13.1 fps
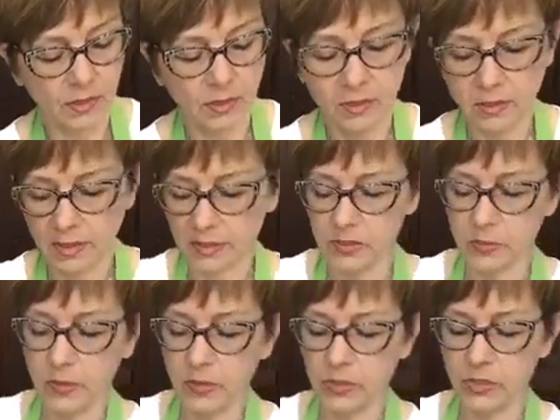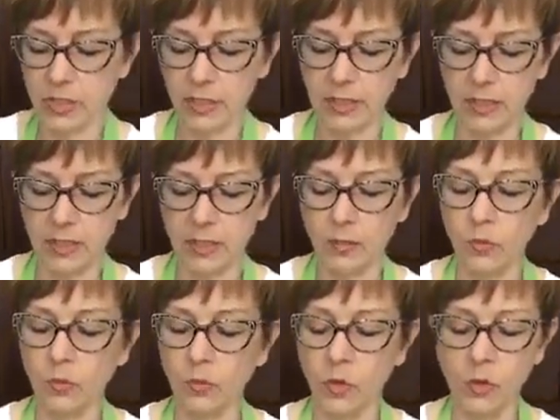like smear jelly on them,
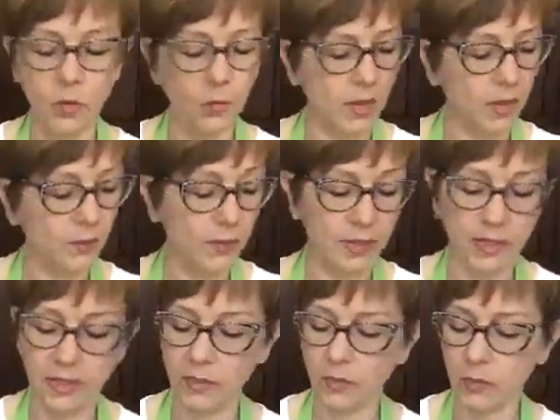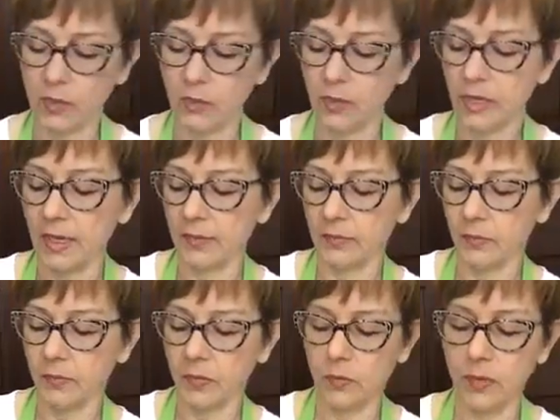roll them up, and we would have them
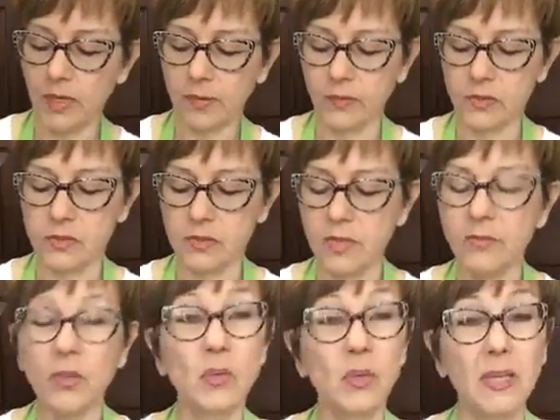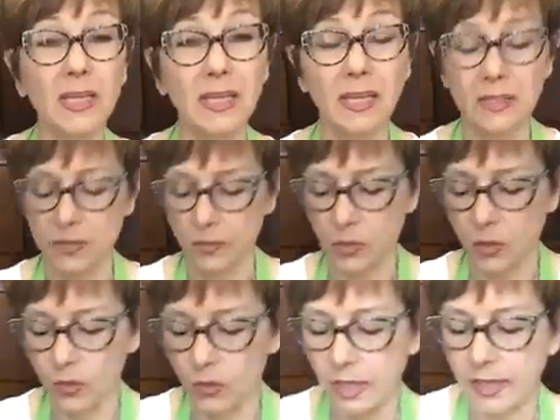for breakfast. Never really liked them a whole
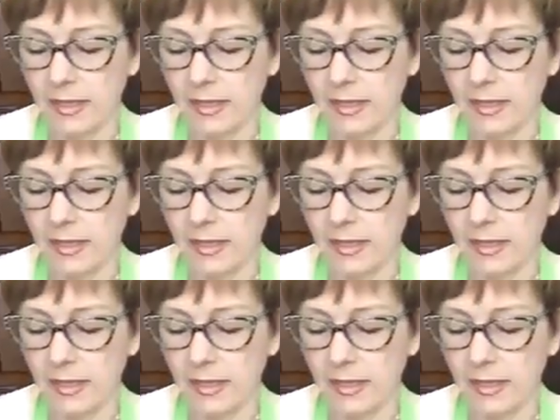lot,